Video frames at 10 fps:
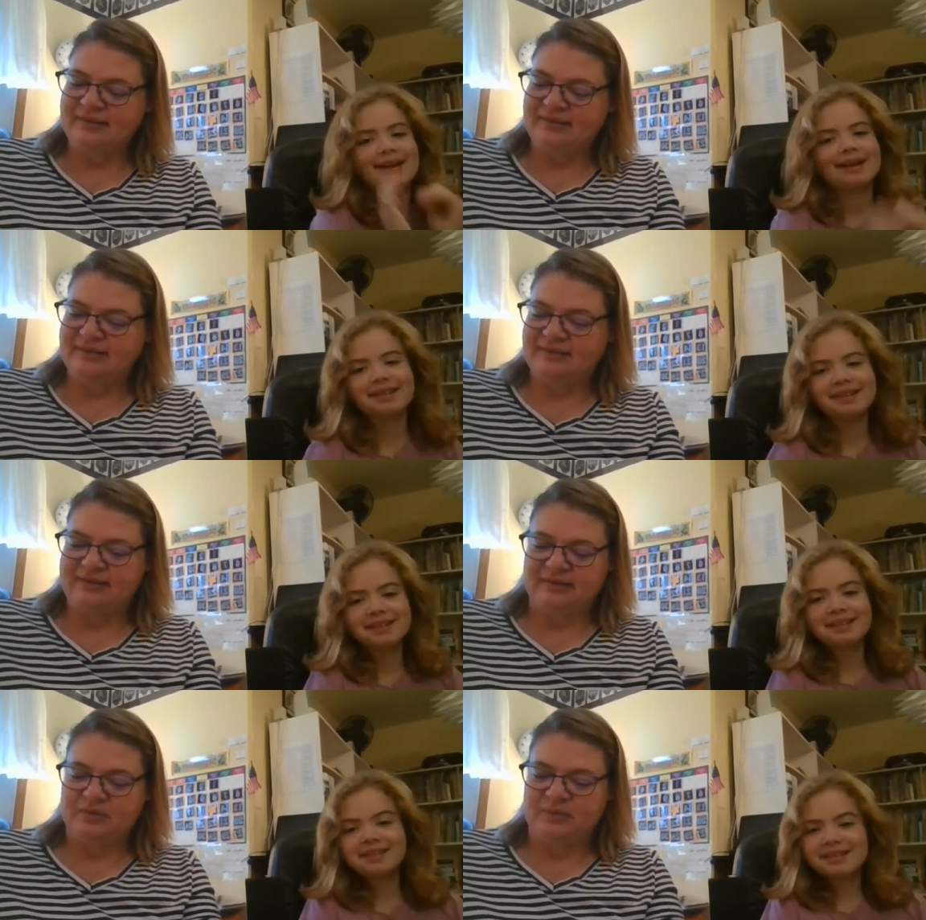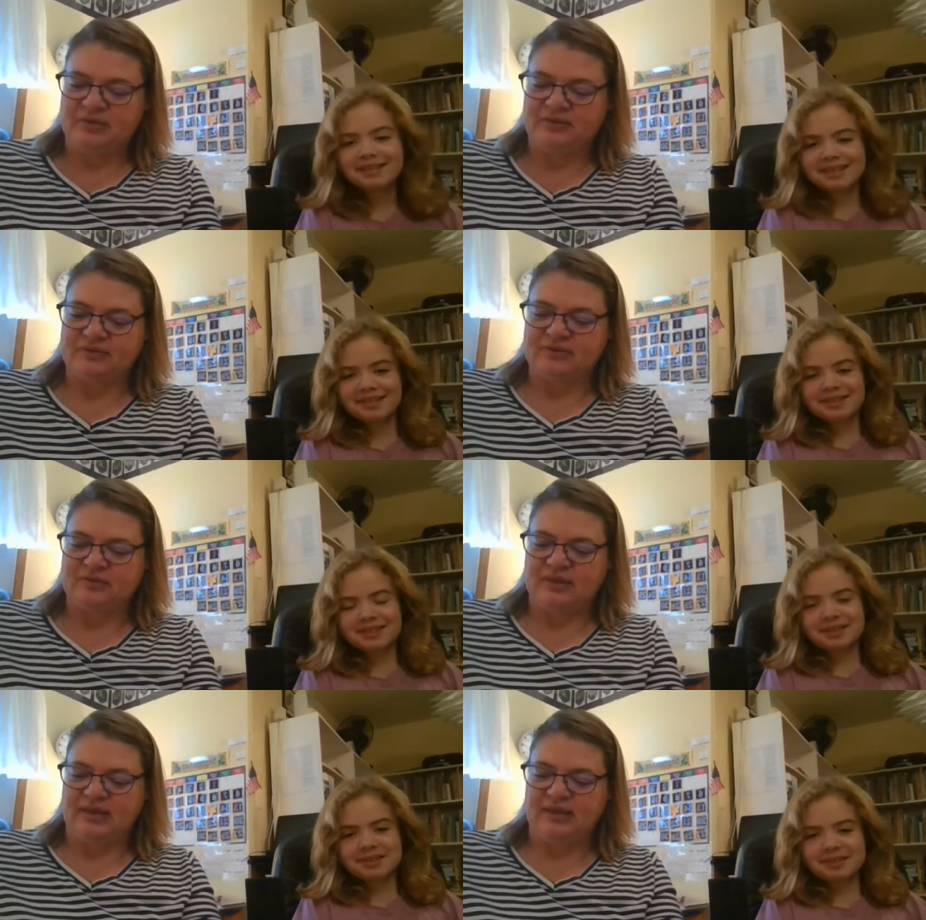Speaker 1: syllables,
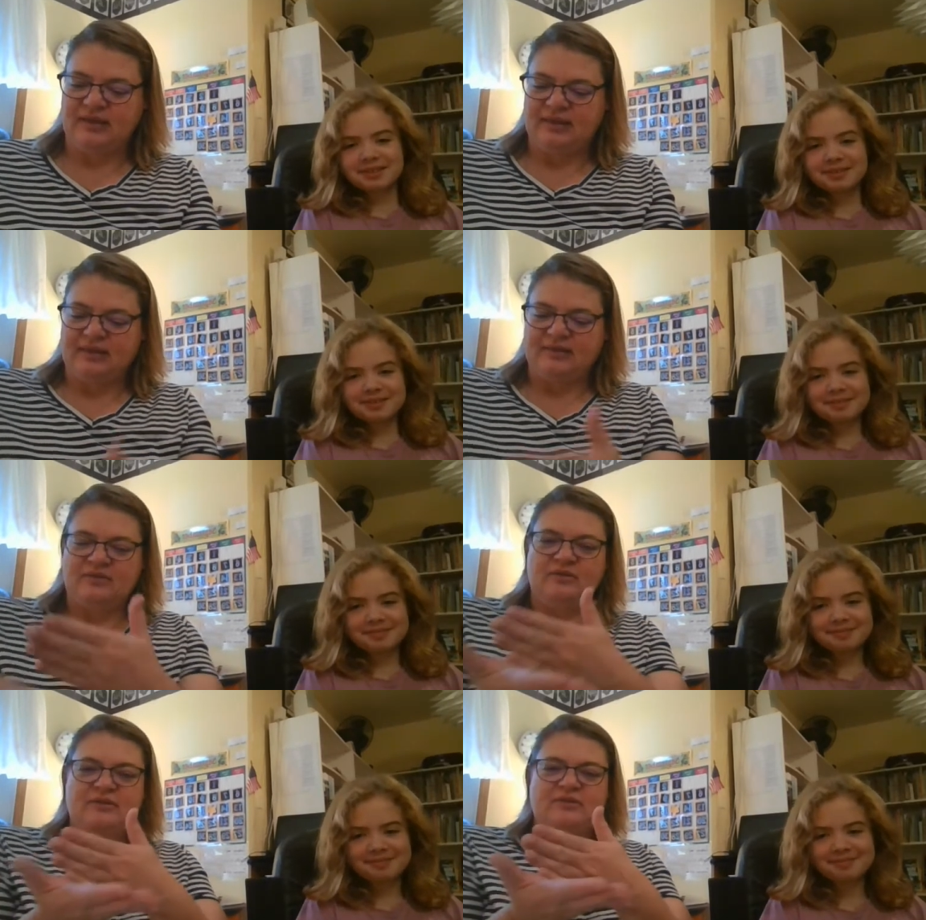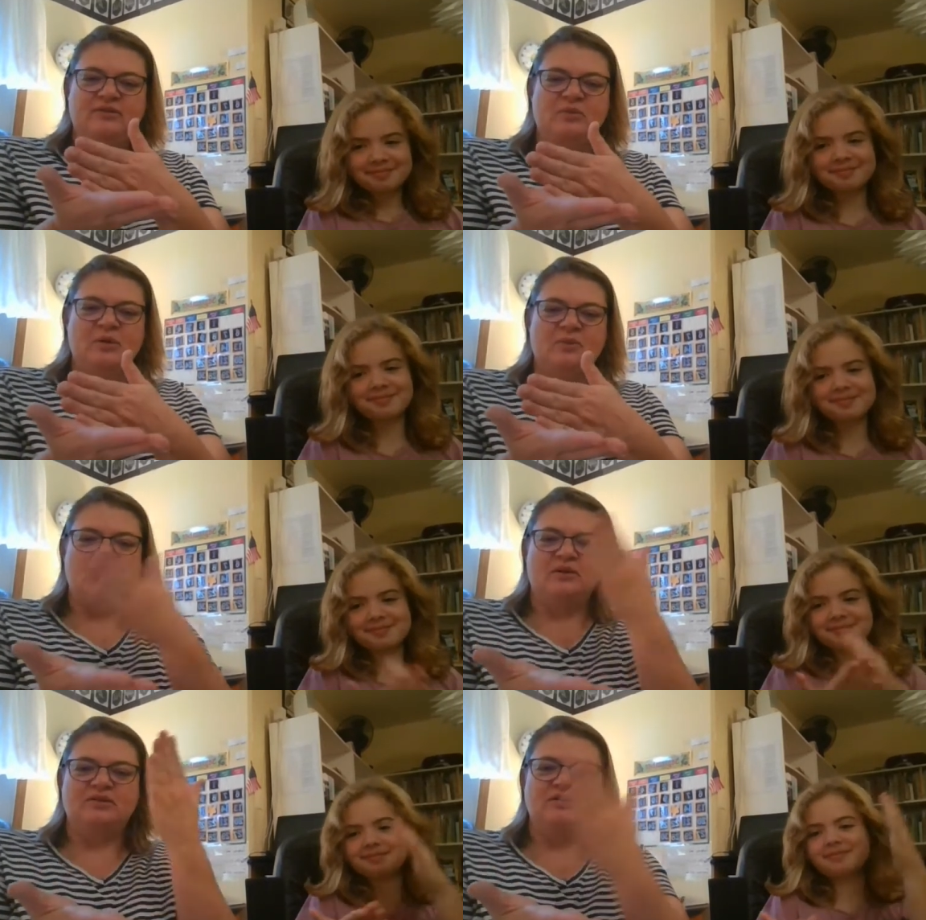okay? So this is where we're
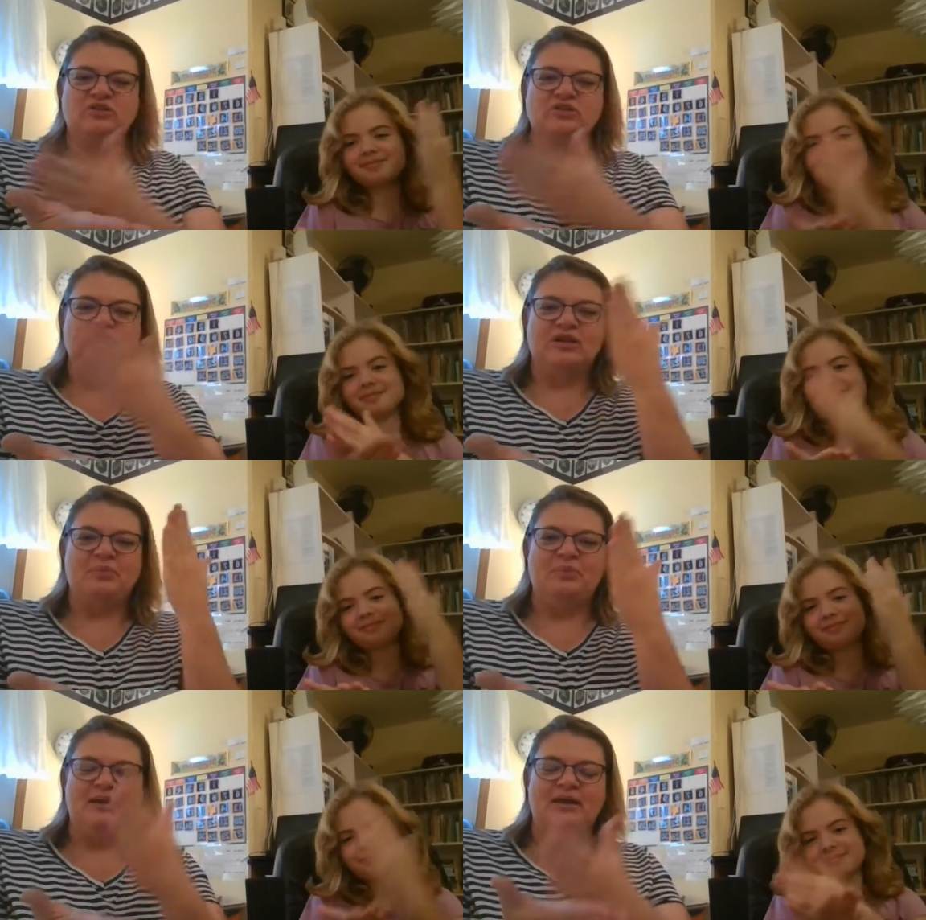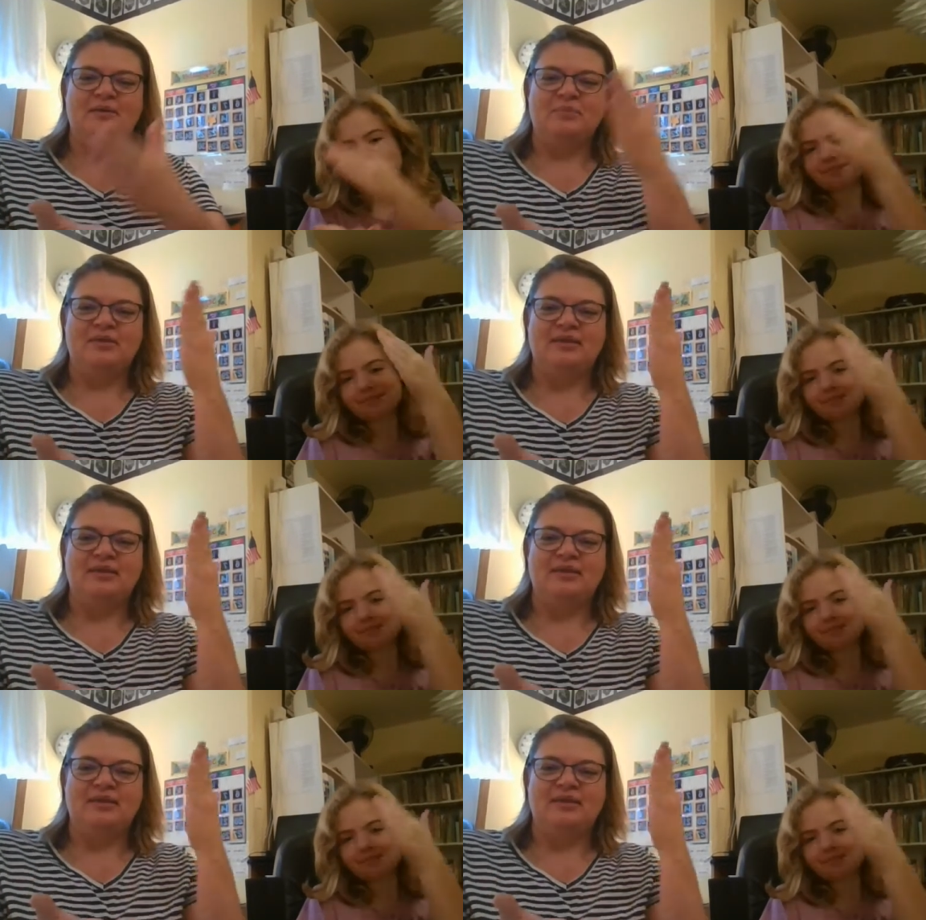going to chop it up.